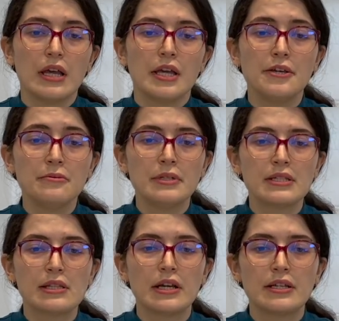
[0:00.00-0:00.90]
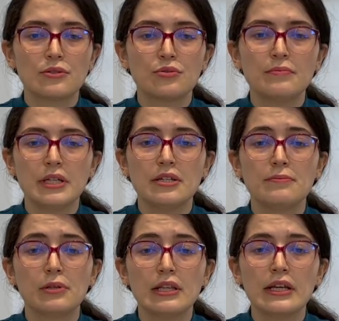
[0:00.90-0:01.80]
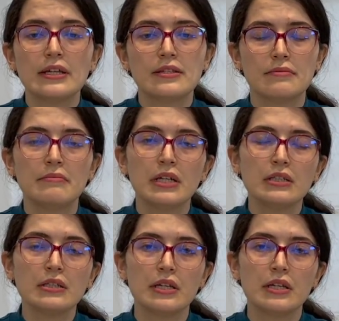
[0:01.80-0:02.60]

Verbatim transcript: Humans like to manipulate milk